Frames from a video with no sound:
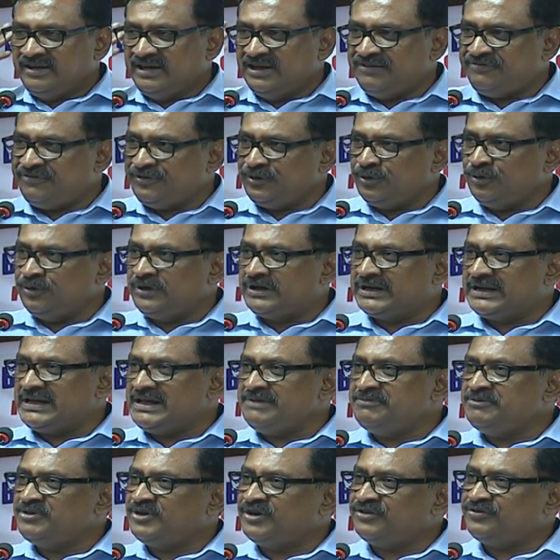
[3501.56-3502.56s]
If you
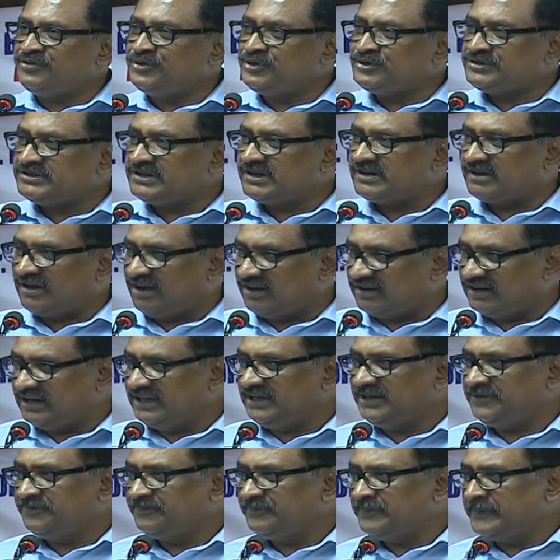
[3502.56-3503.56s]
dream your future wrongly,